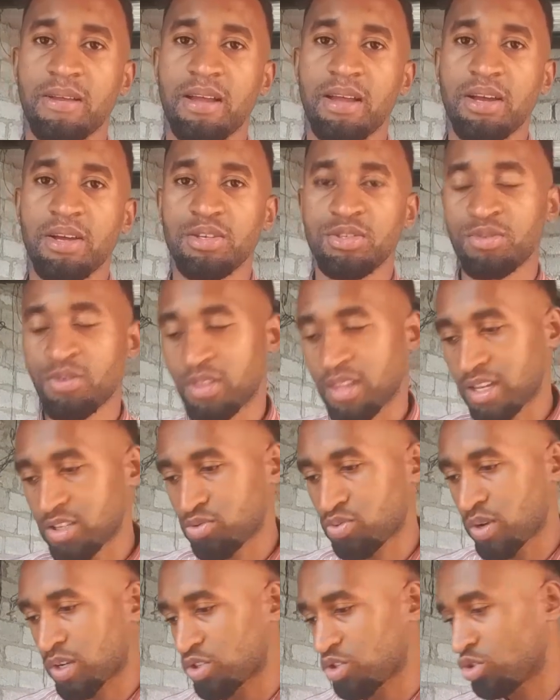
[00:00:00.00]
So that's
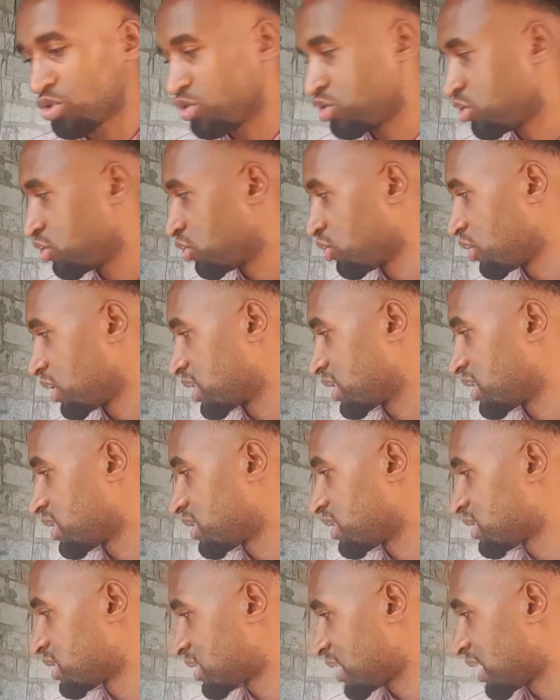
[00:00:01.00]
what you do
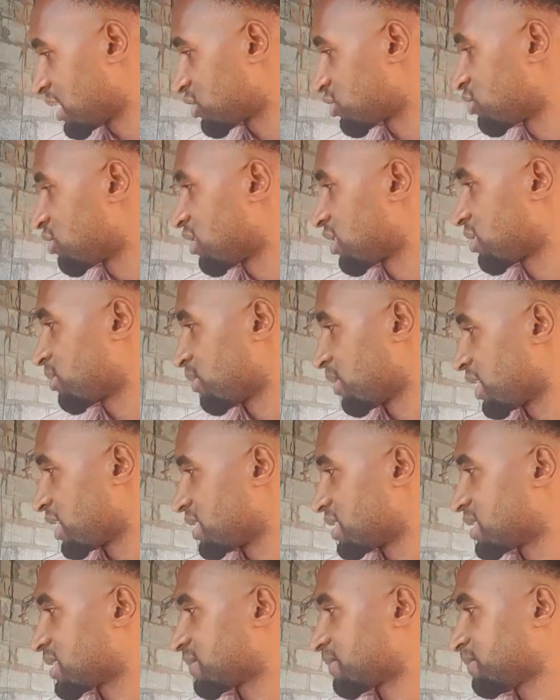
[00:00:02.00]
with stunt growth
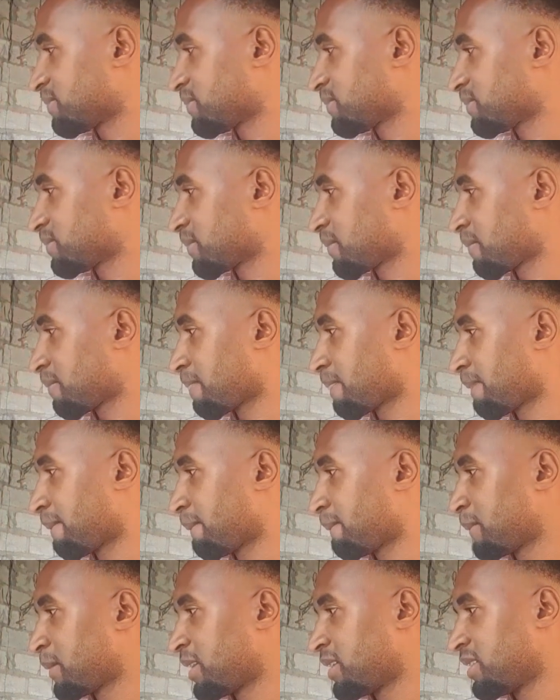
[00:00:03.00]
beds.
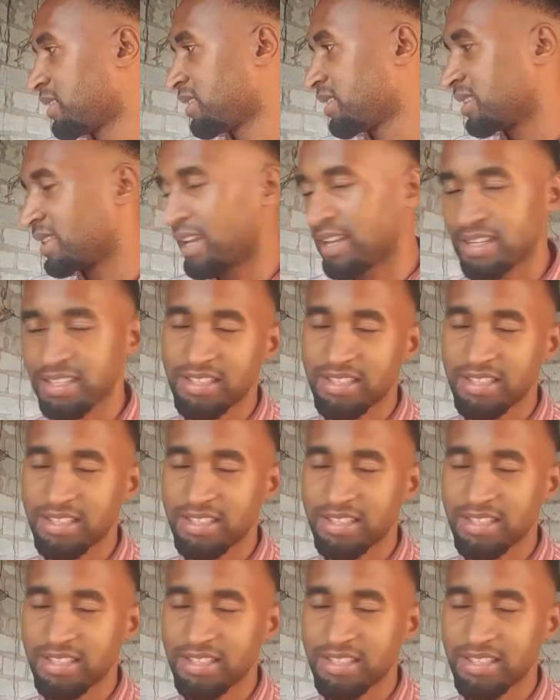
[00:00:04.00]
They